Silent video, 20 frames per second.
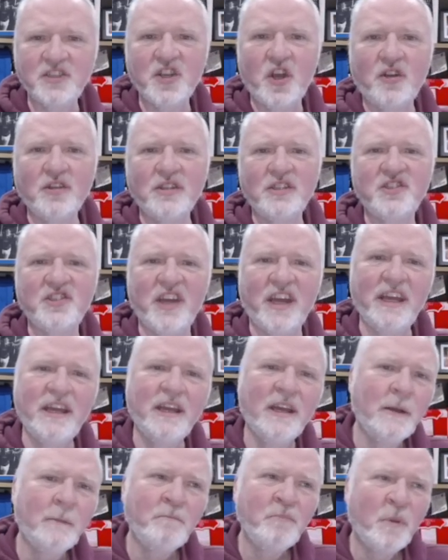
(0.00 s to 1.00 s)
Connah's Quay,
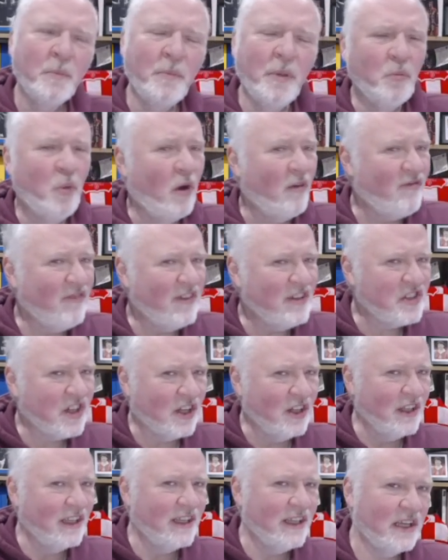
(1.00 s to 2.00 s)
a bit more
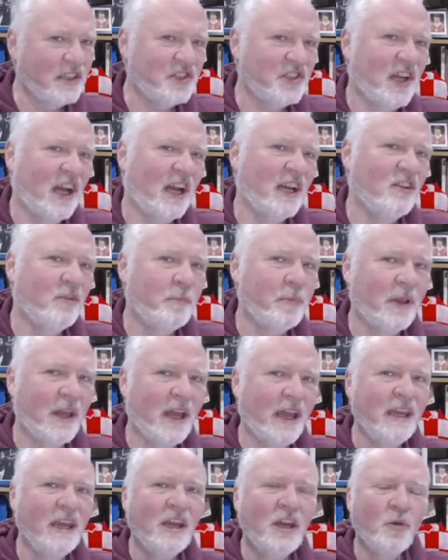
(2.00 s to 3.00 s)
physical in their style of
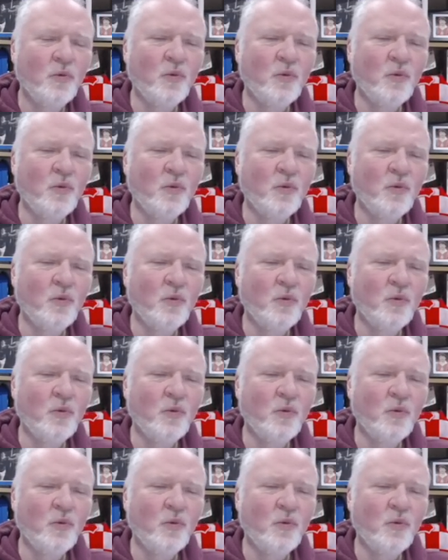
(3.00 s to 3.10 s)
play,